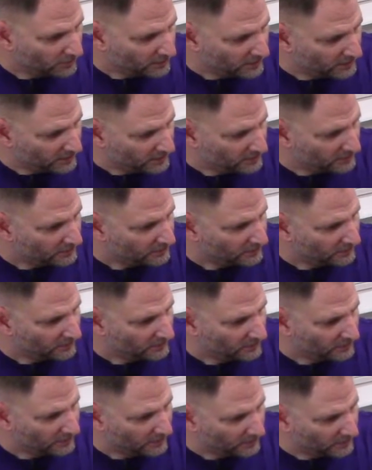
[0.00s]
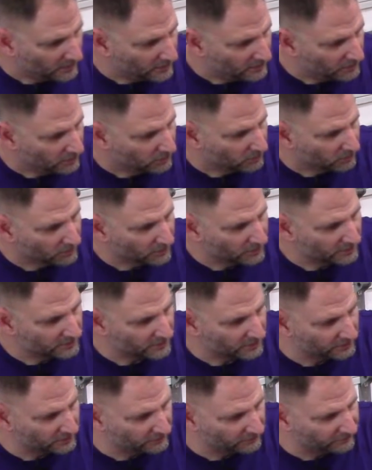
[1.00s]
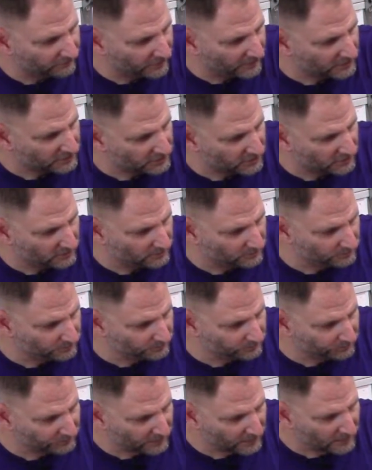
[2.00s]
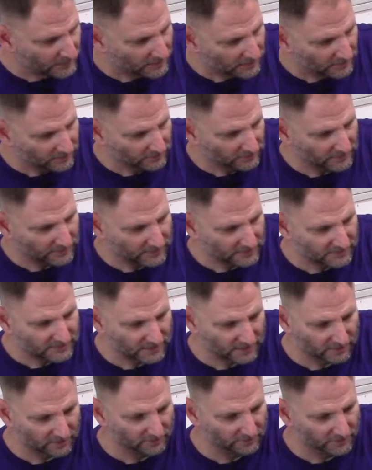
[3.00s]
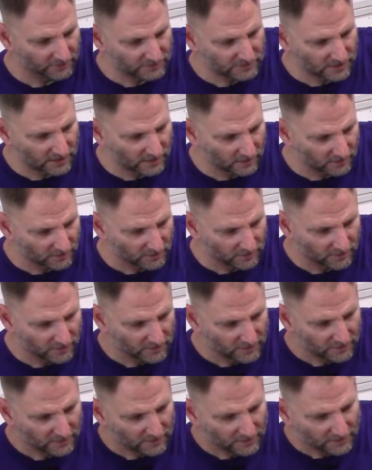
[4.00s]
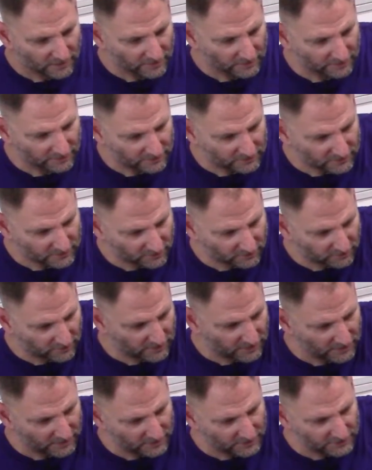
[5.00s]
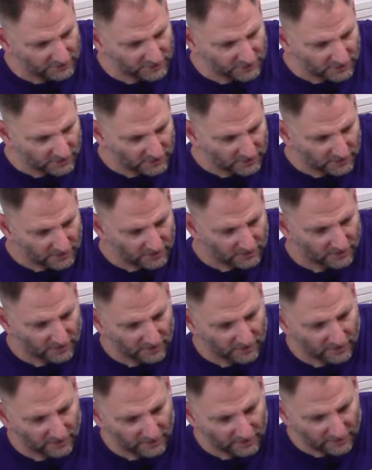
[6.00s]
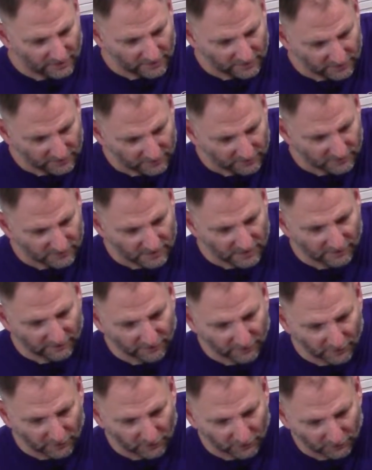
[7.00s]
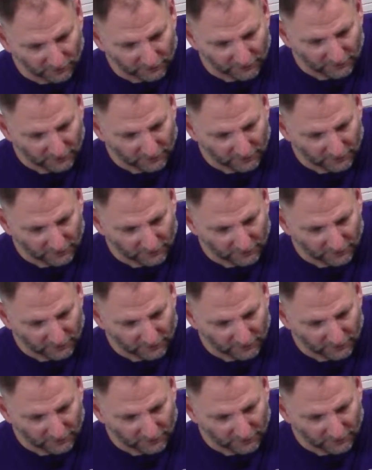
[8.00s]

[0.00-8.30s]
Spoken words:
in a horizontal fashion. And like I said, on this color in this garage, it is difficult